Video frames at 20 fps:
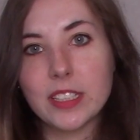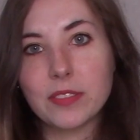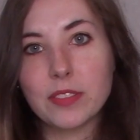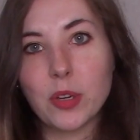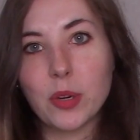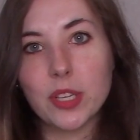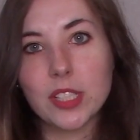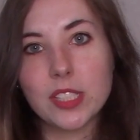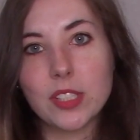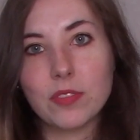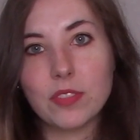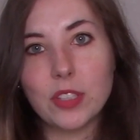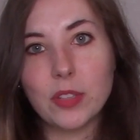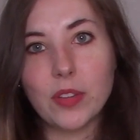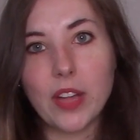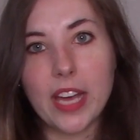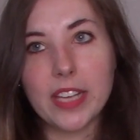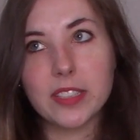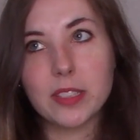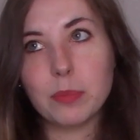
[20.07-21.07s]
Of course, if you
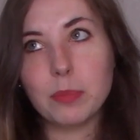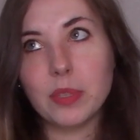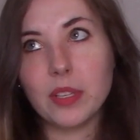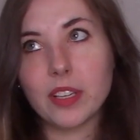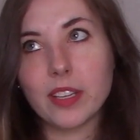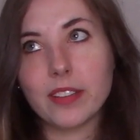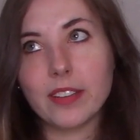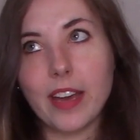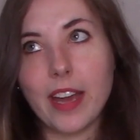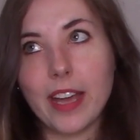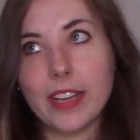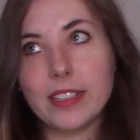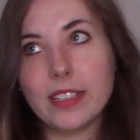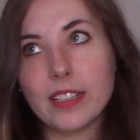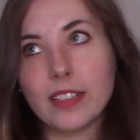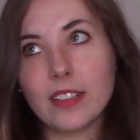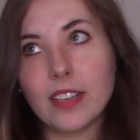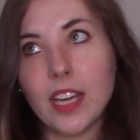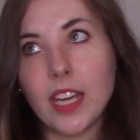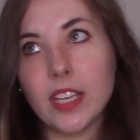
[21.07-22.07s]
liked a book that I
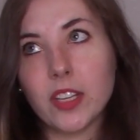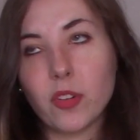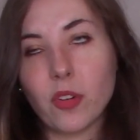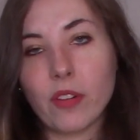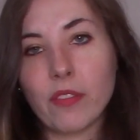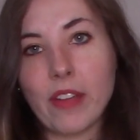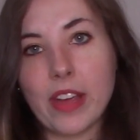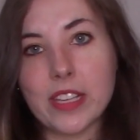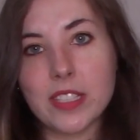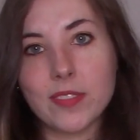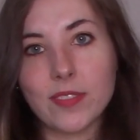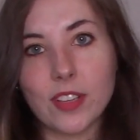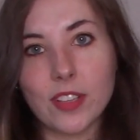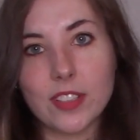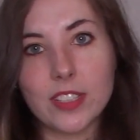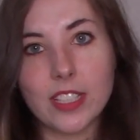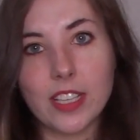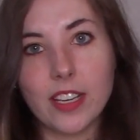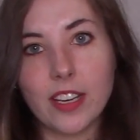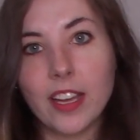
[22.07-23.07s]
didn't like or vice
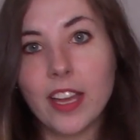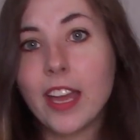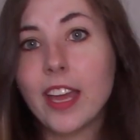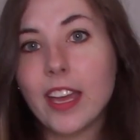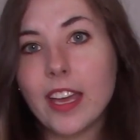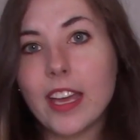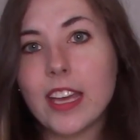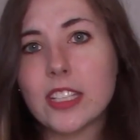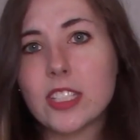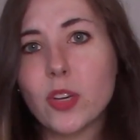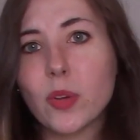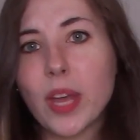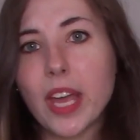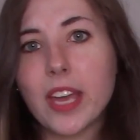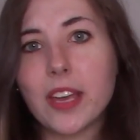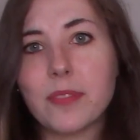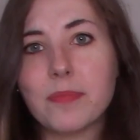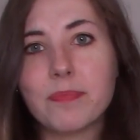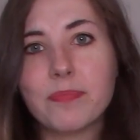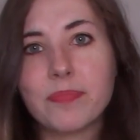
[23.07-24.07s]
versa, it's
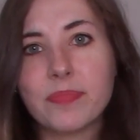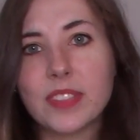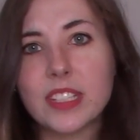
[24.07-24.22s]
okay.